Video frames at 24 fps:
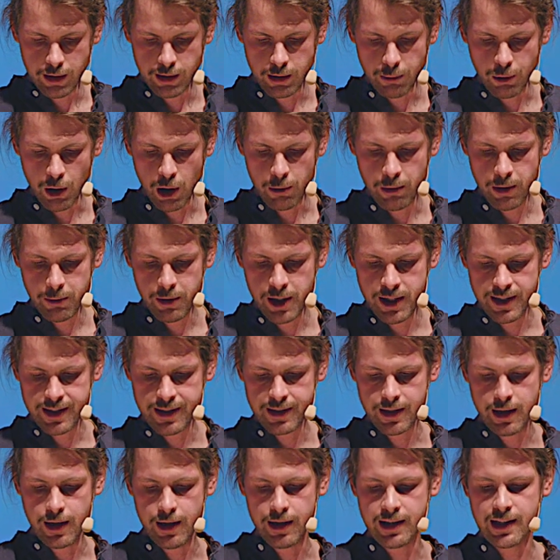The problem
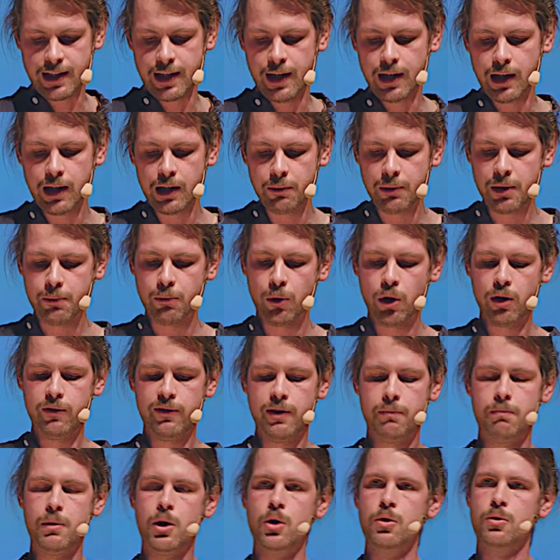is it's a little bit more
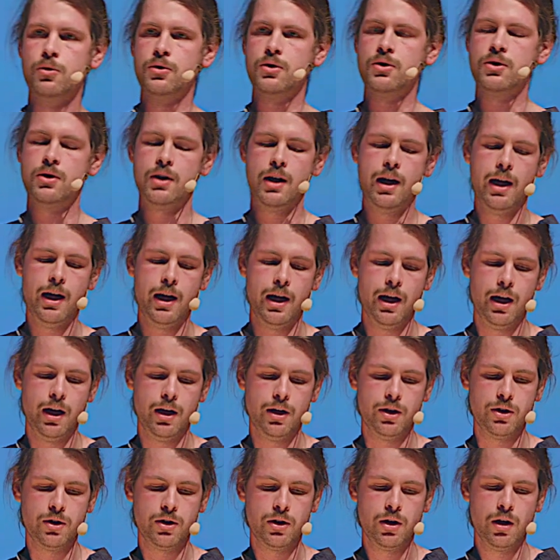verbose,
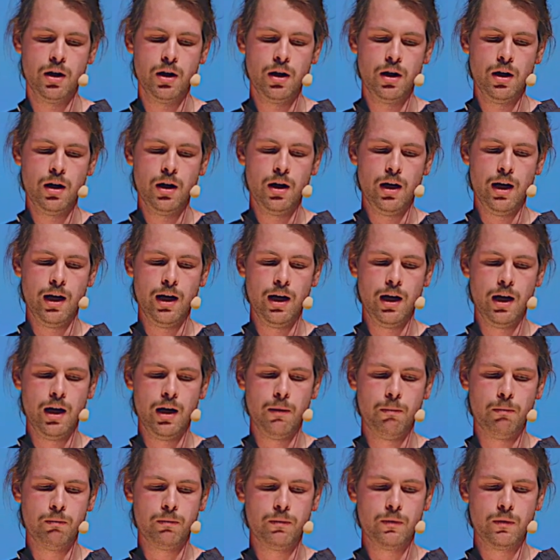and
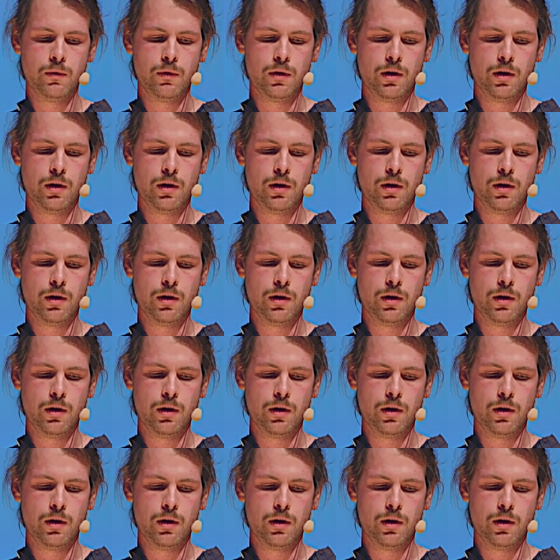um,